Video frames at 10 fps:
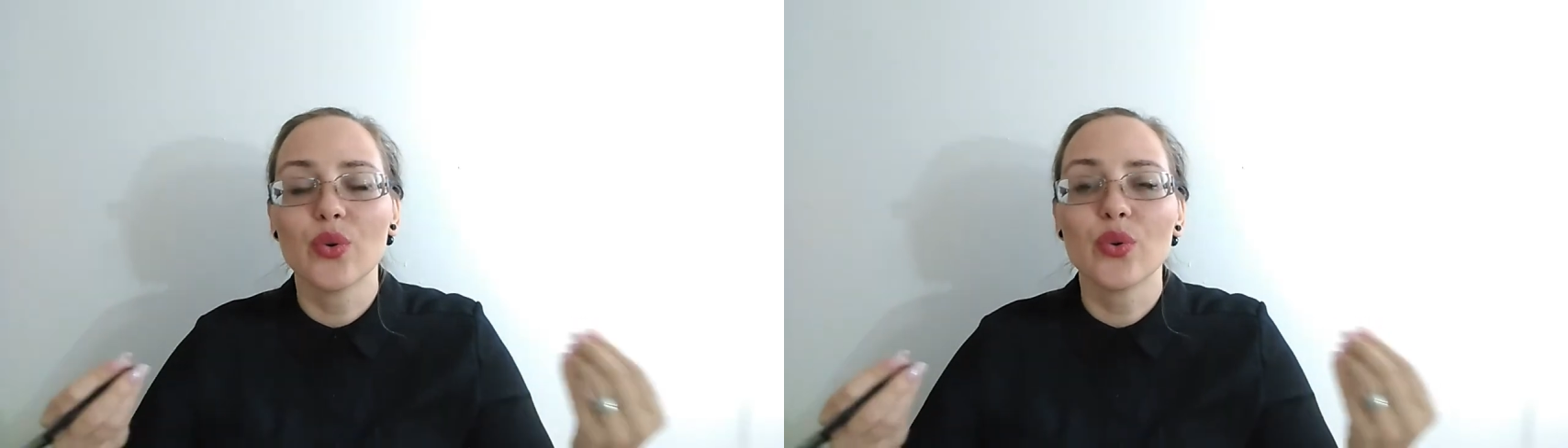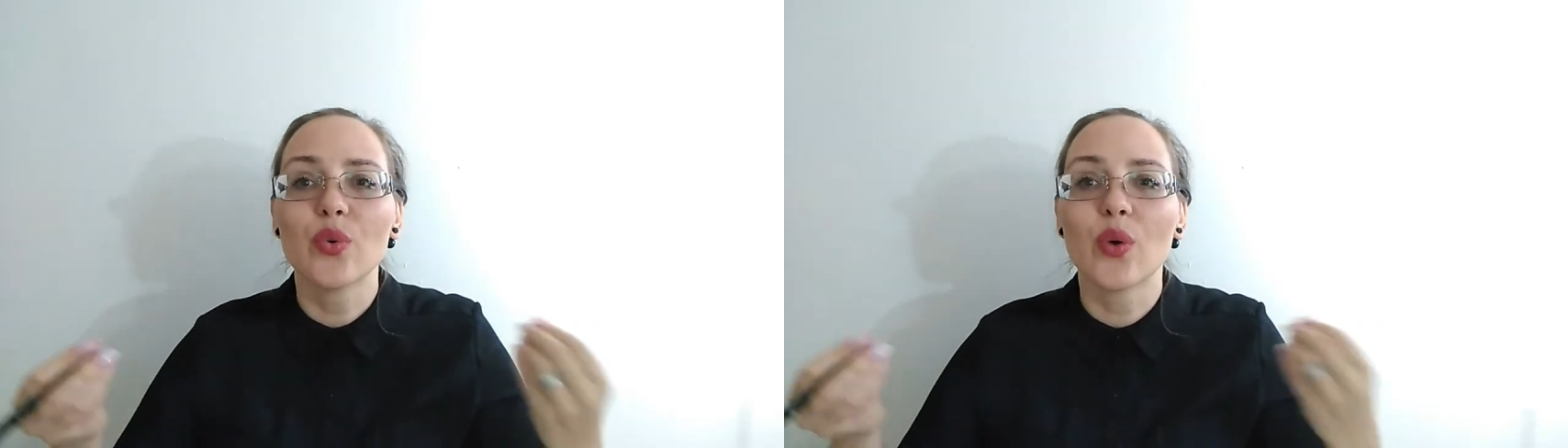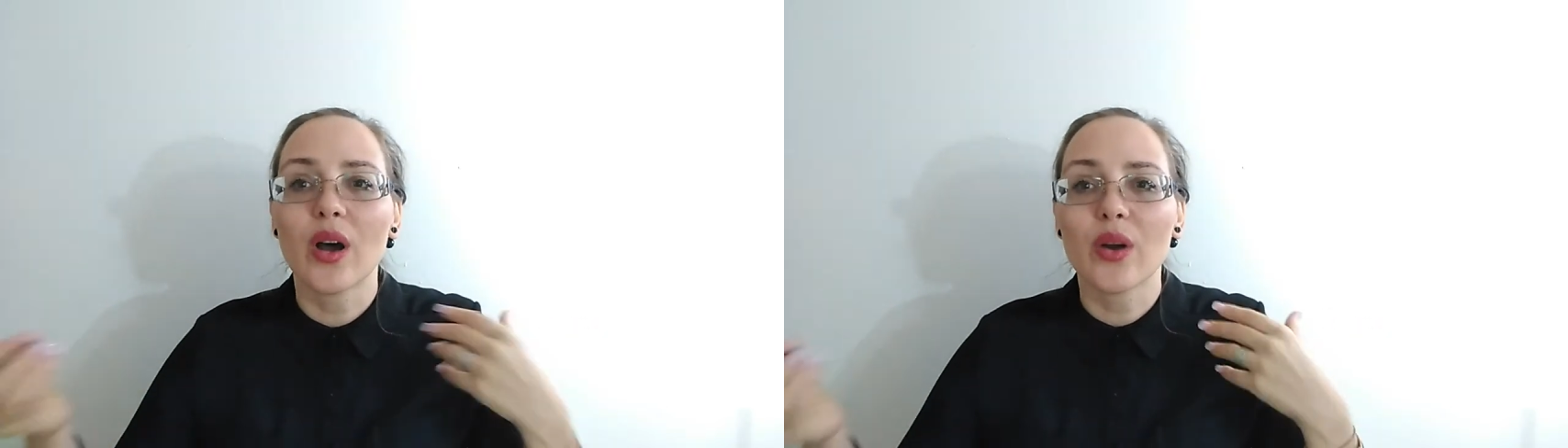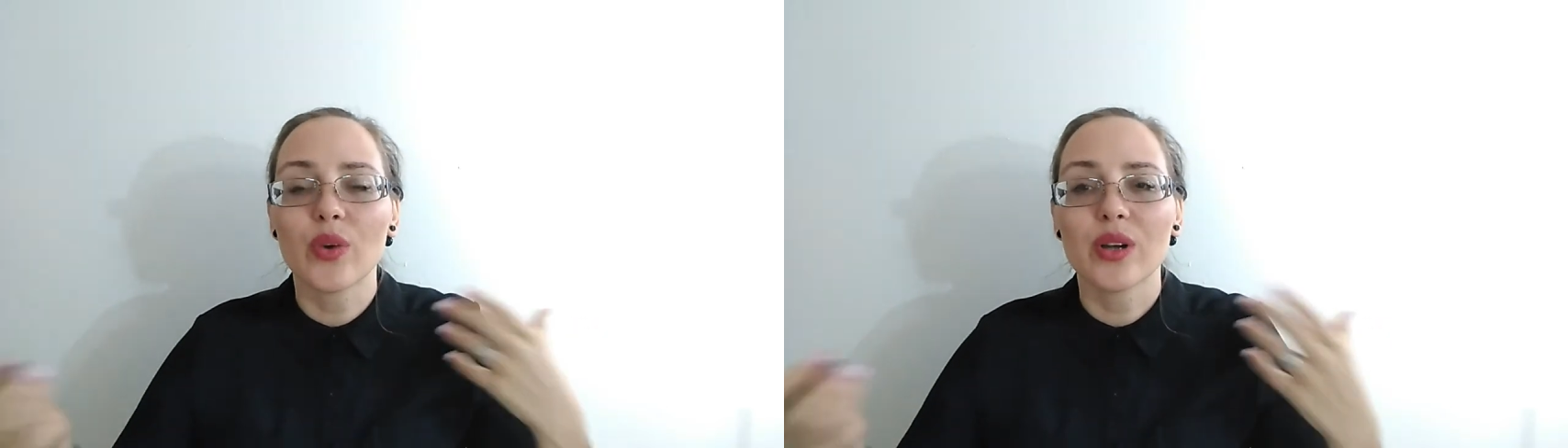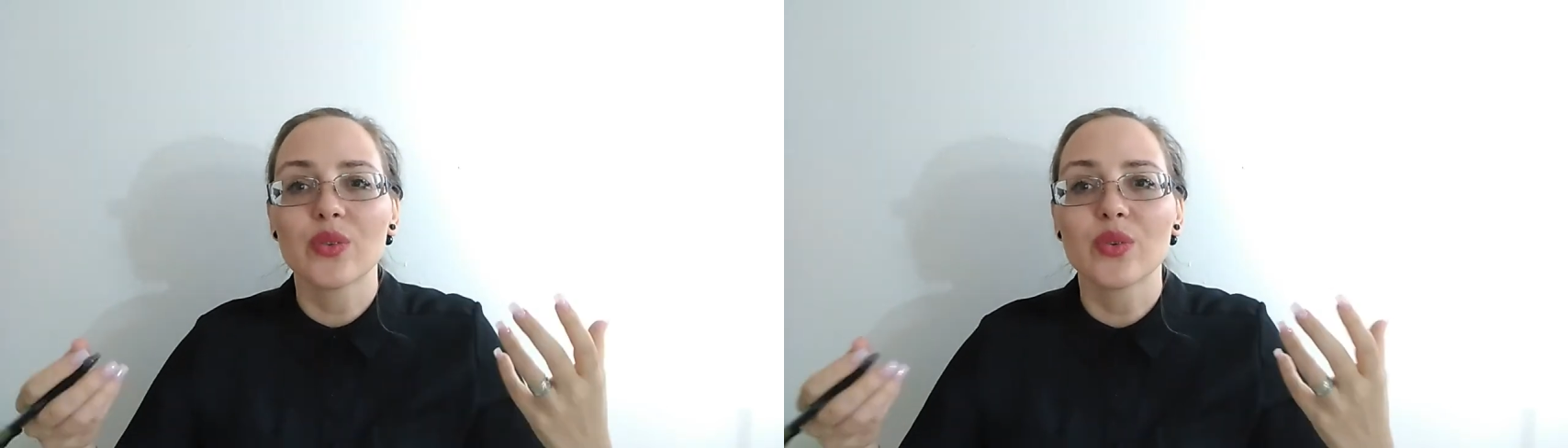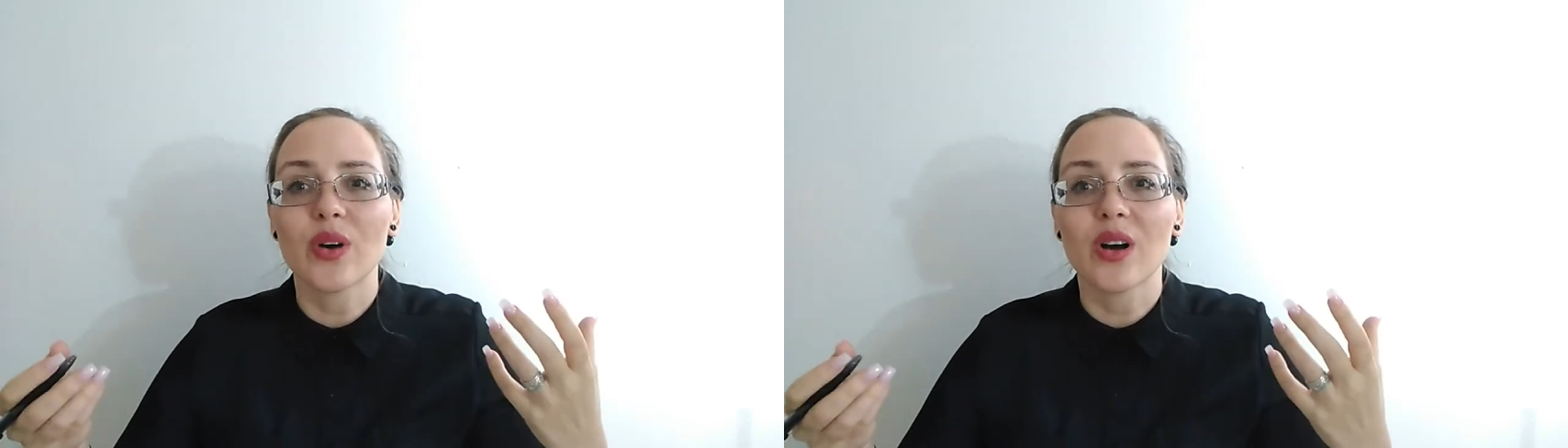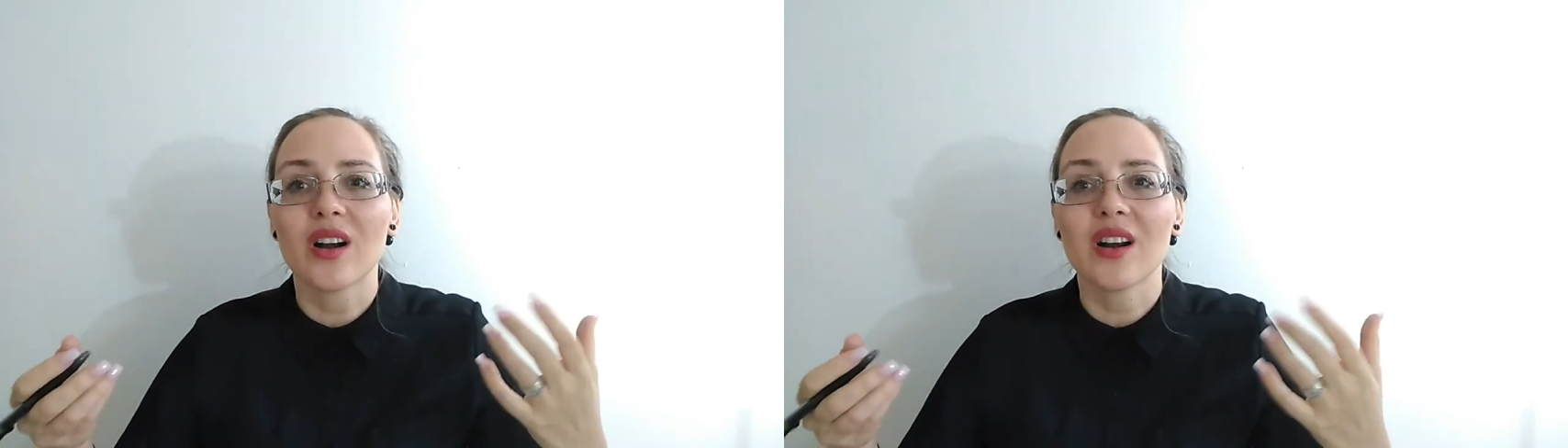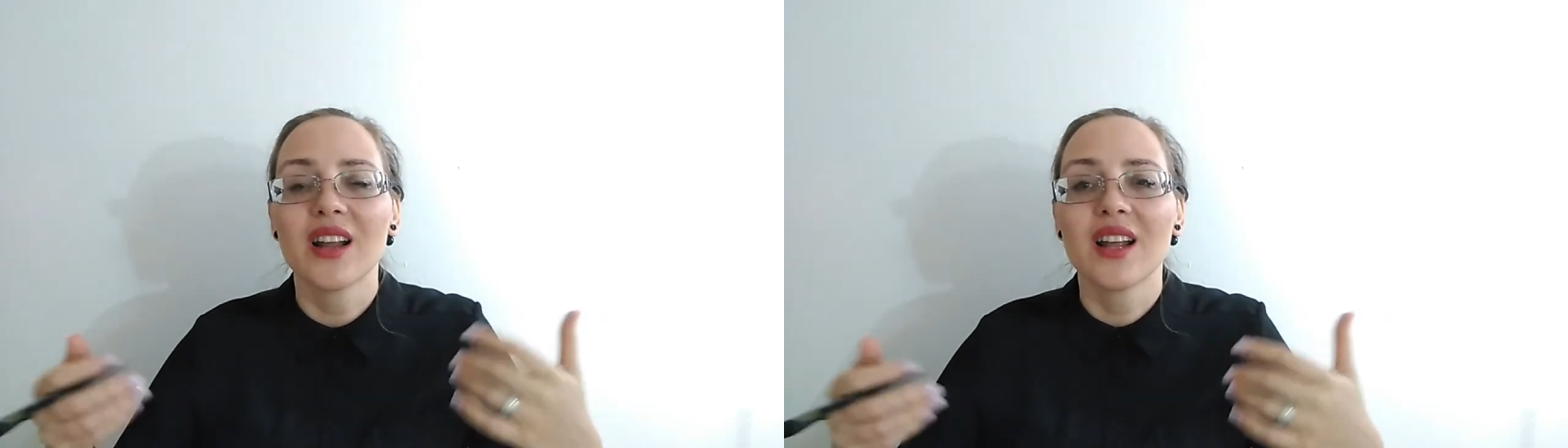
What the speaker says: who you are, what you are.